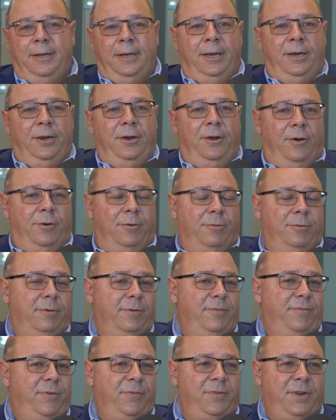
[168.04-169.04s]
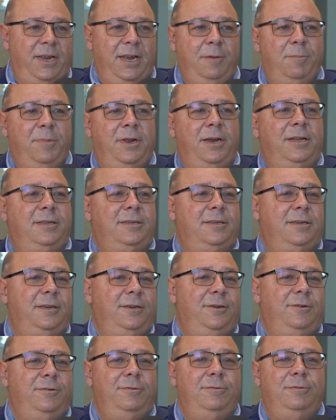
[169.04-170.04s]
15 minutes and
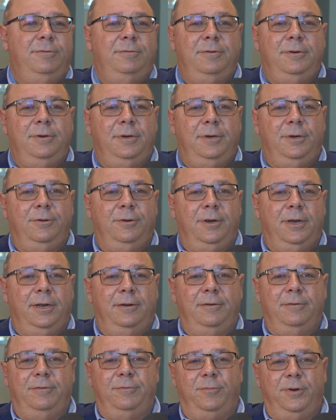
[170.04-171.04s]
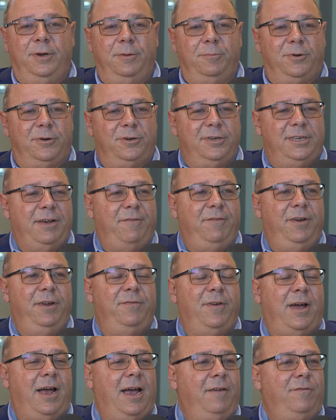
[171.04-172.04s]
you get reimbursed
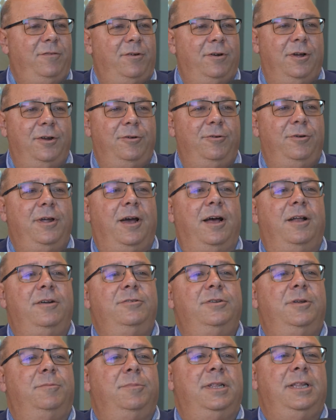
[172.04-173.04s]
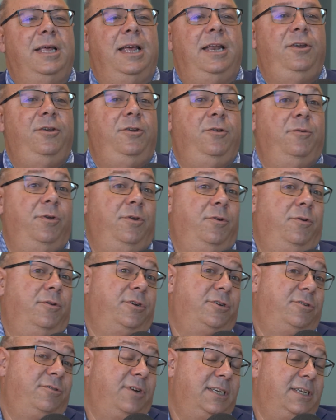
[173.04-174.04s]
$75 or $100 or something like that, and you do a
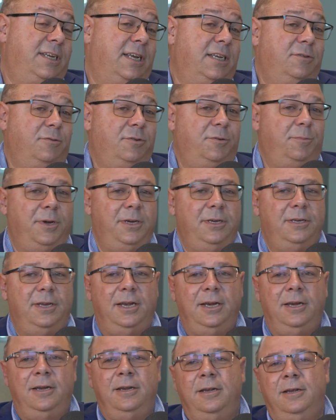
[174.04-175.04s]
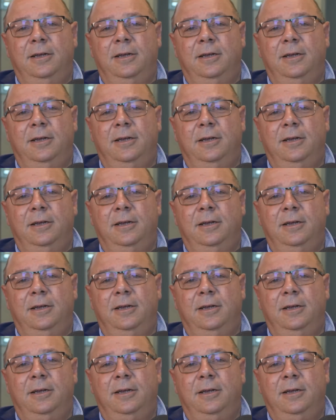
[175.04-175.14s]
nuclear stress test, which might take,